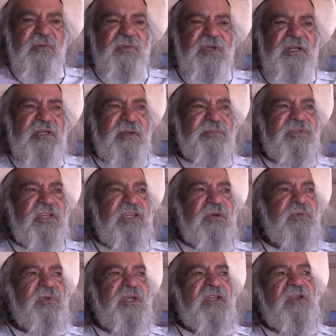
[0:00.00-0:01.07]
end up
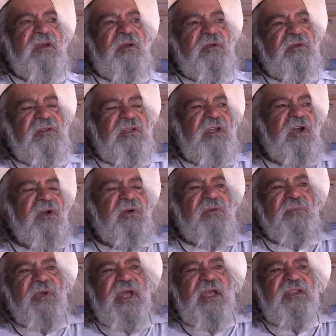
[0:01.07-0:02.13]
thinking we can go
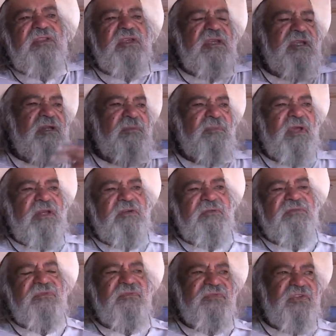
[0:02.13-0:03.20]
and back there in a matter
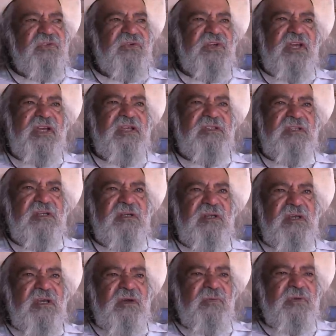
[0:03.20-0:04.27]
of a few days, and
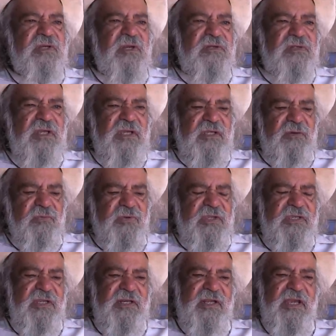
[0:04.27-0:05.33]
we don't take a
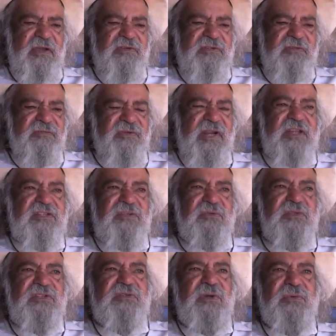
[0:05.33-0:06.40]
week allowance of ration
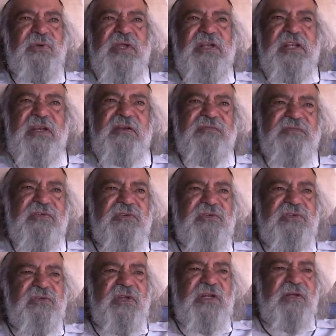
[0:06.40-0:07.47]
with us, so we run out of food
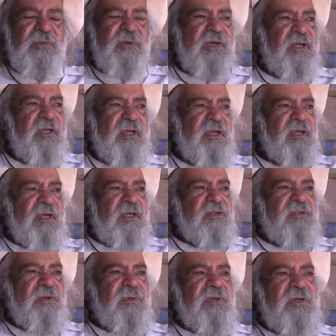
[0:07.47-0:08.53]
straight away.
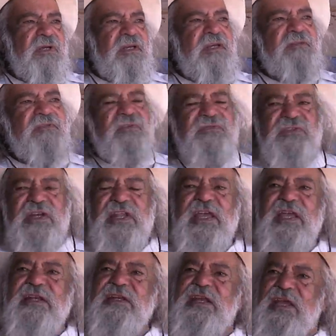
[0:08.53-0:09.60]
So we got to live off the
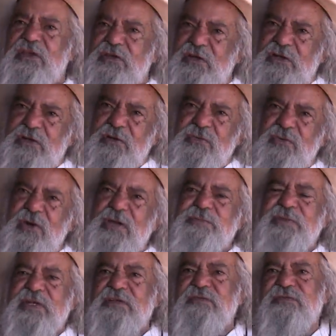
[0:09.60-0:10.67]
land. Now you got to go right
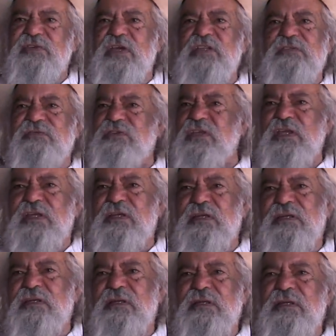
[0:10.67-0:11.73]
back to faith for that.
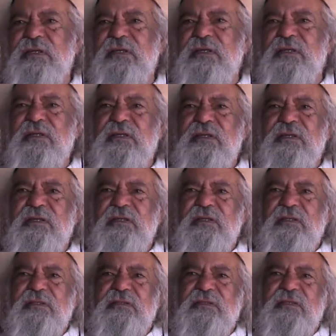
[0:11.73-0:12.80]

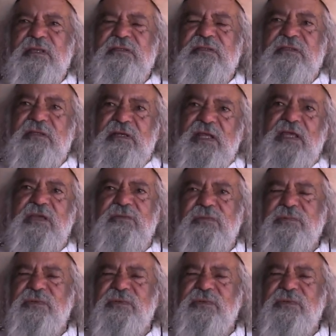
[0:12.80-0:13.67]
That the land will